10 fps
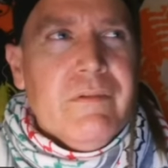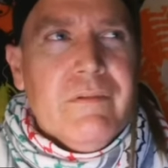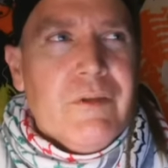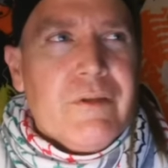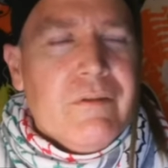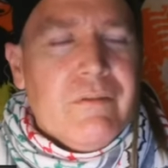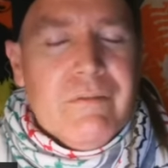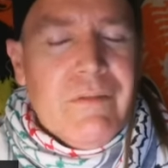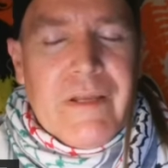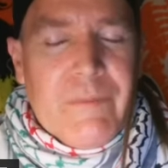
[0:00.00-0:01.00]

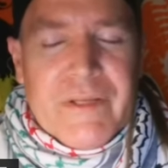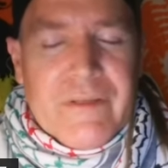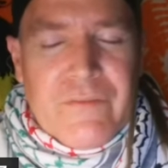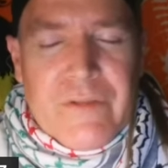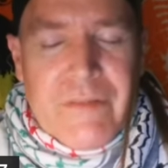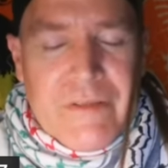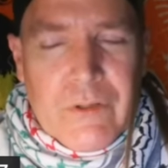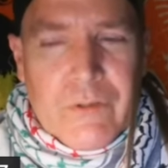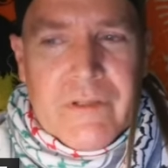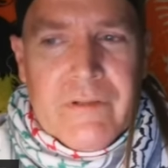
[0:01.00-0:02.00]
anybody can see on the
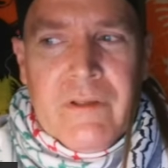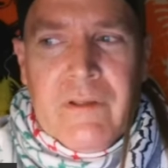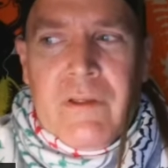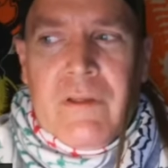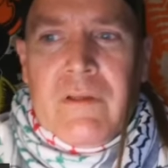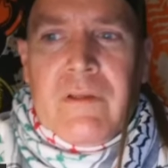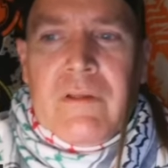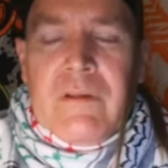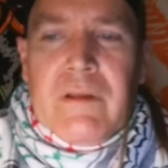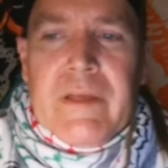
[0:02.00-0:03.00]
internet.
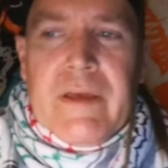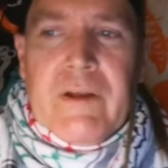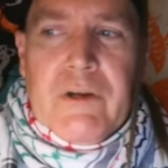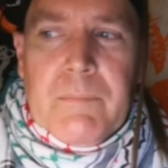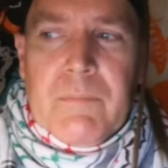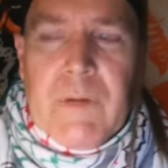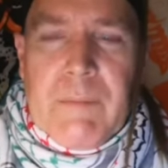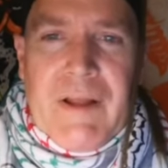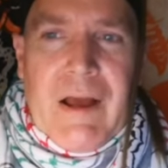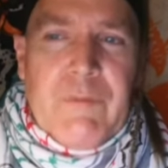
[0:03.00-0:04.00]
And but I
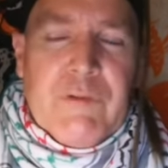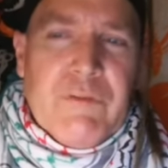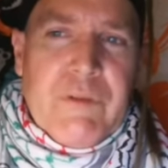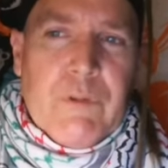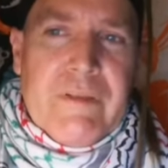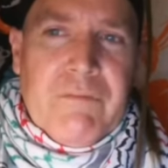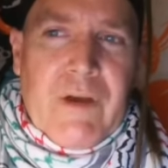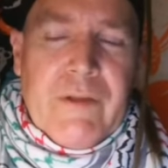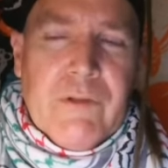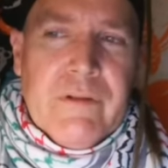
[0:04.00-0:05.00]
mean, obviously, it was the only
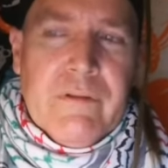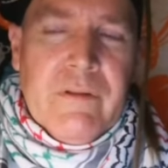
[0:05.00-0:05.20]
violent